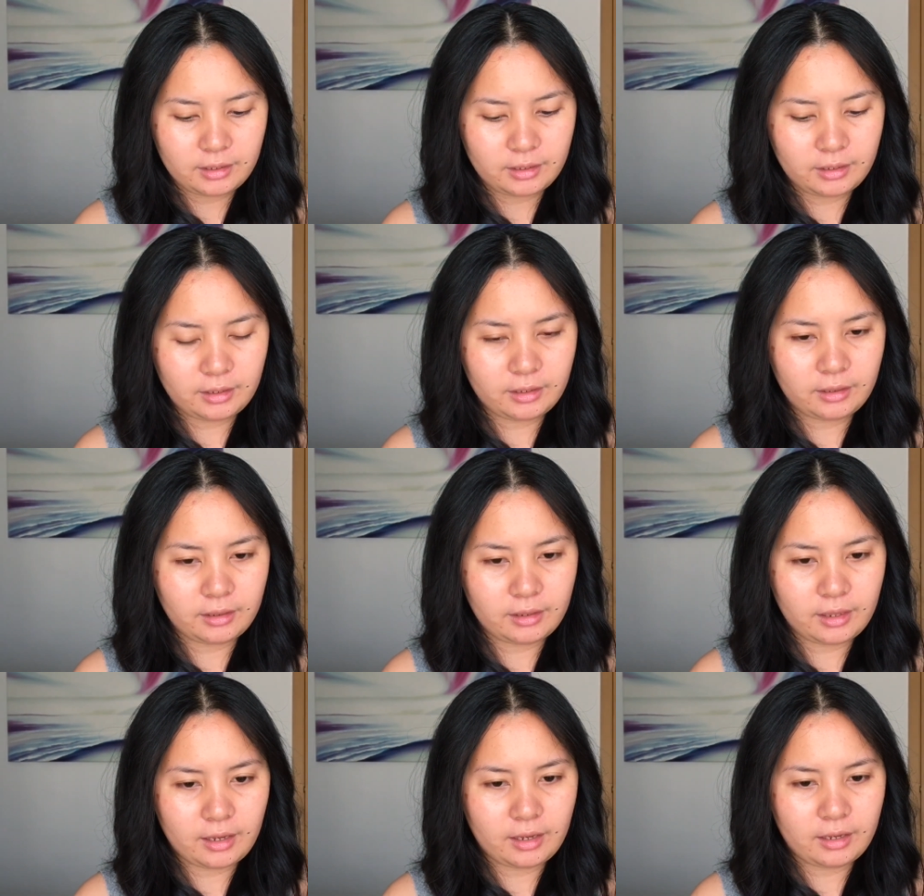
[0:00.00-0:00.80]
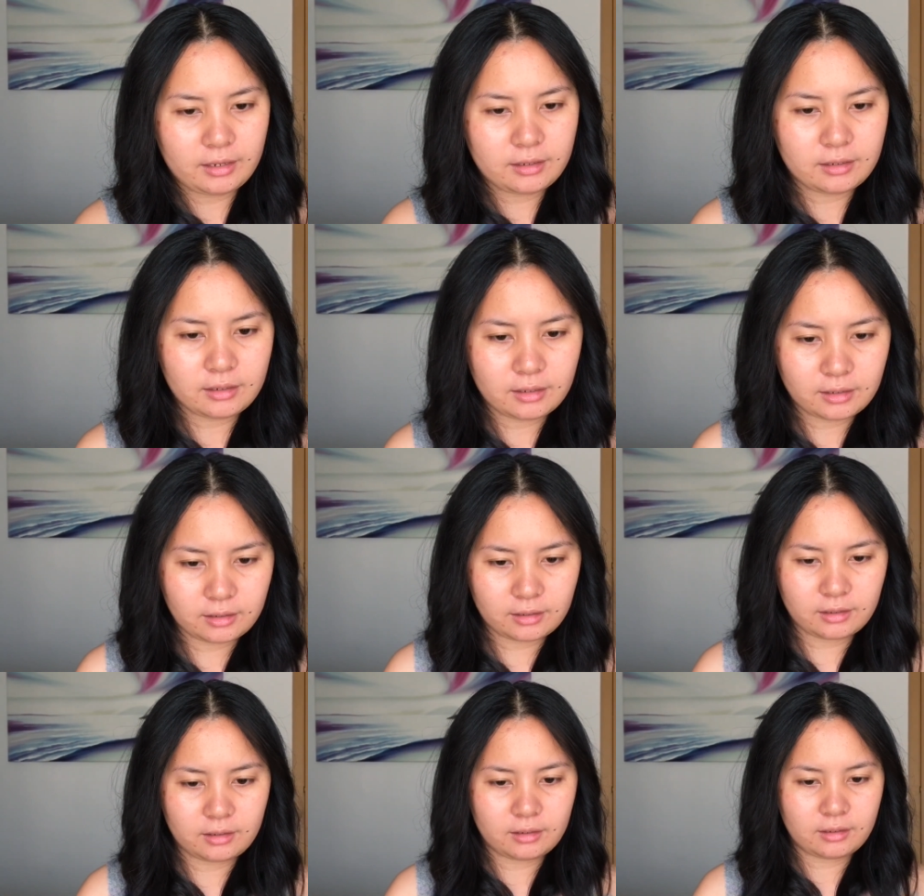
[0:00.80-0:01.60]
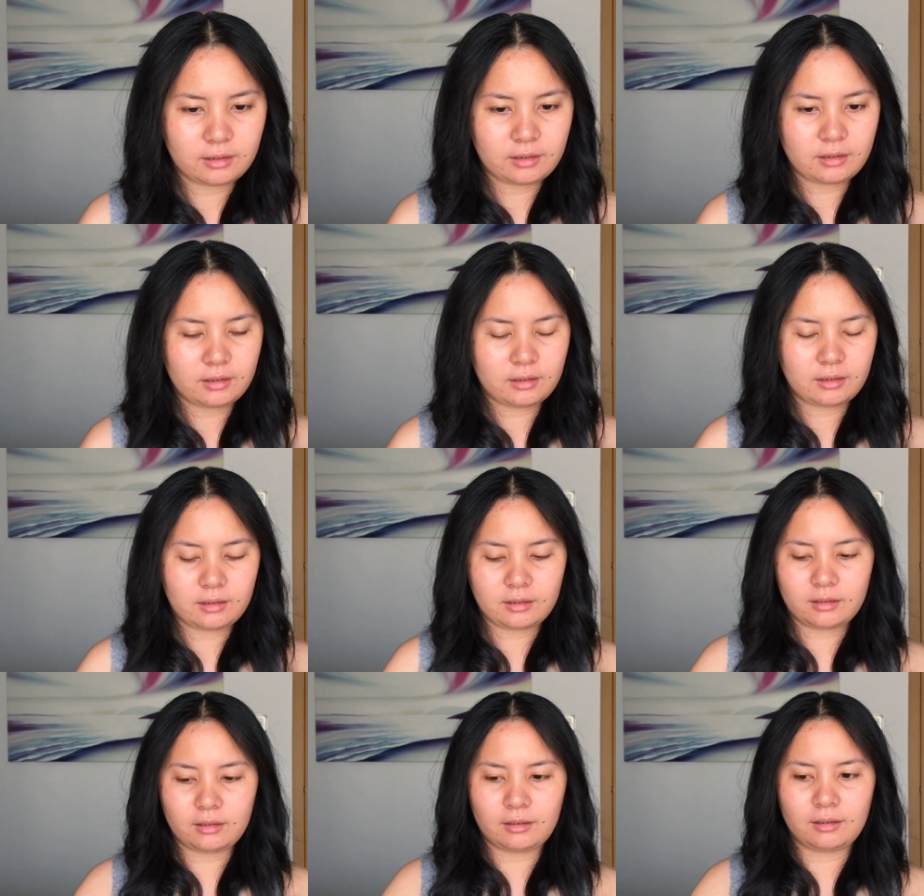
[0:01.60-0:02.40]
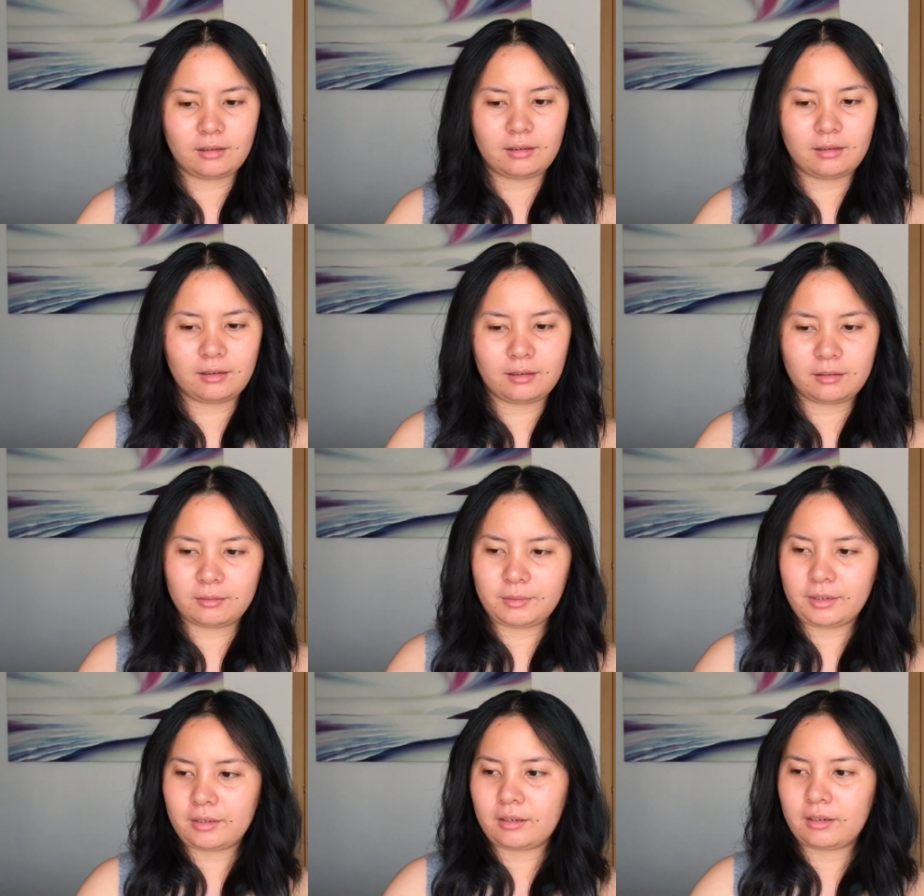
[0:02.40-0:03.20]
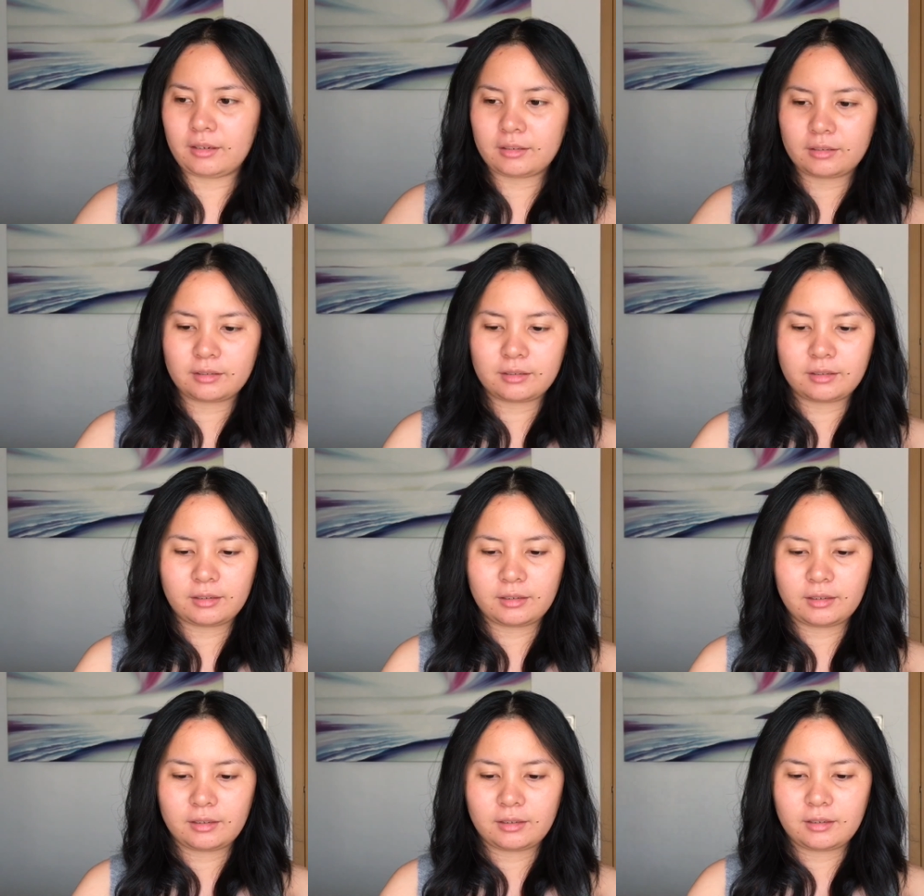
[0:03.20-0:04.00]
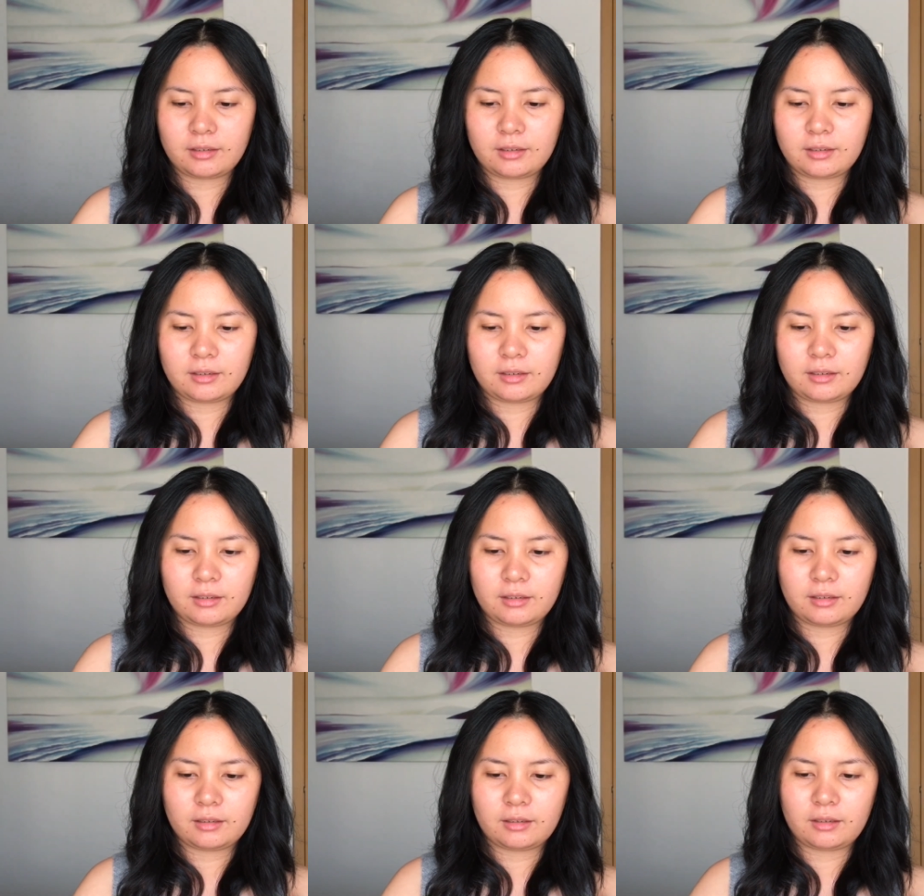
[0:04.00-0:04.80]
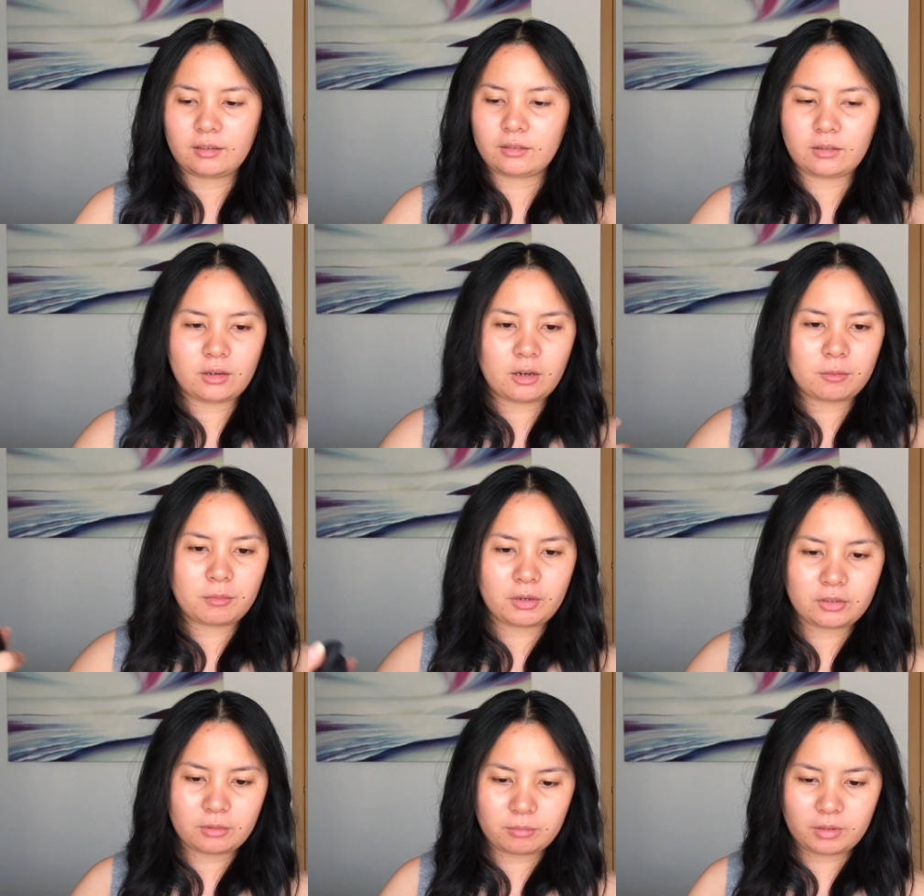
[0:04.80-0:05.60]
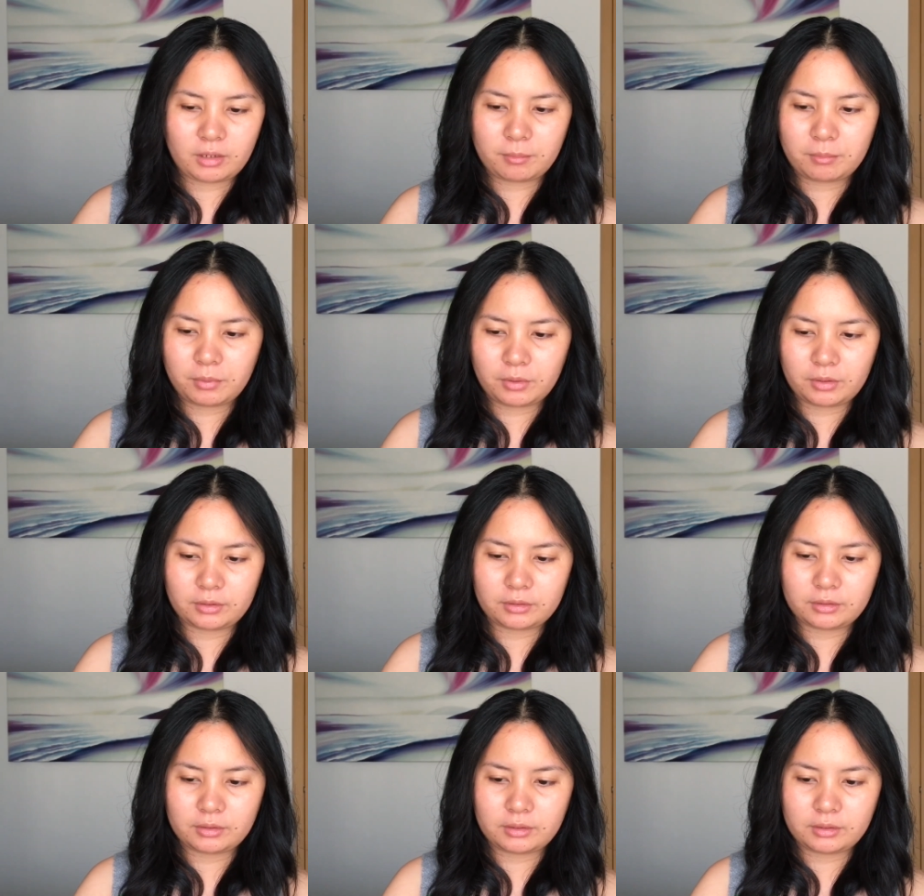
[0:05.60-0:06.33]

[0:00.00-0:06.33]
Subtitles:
and then, oh my gosh, I don't know how much I'm gonna put.